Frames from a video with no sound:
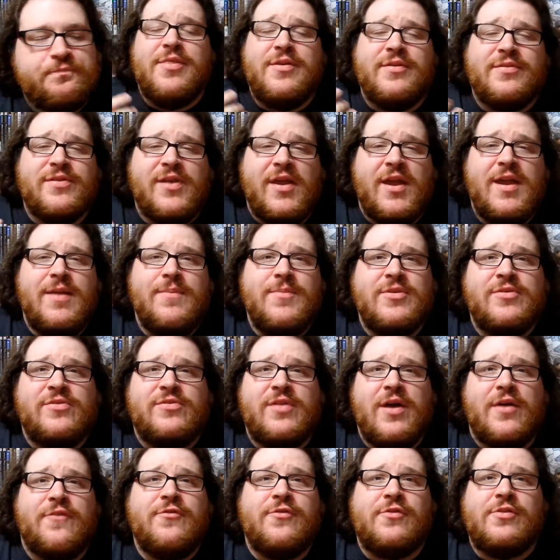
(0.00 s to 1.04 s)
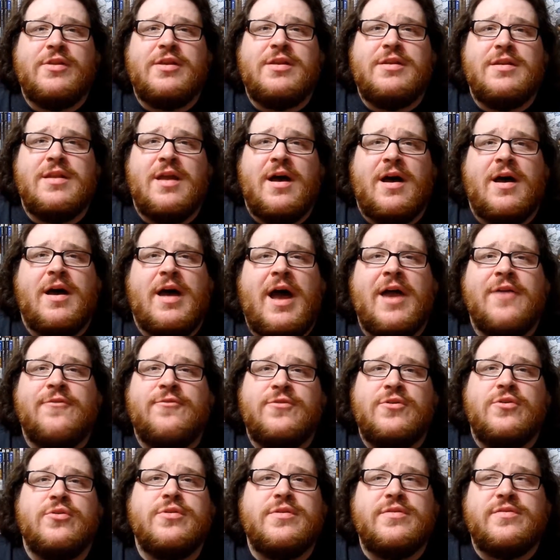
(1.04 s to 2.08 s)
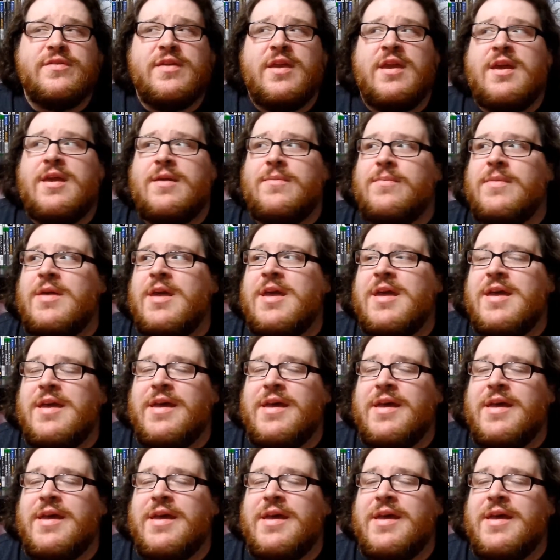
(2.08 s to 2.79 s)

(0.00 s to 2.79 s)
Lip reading: This game is definitely not, I feel this game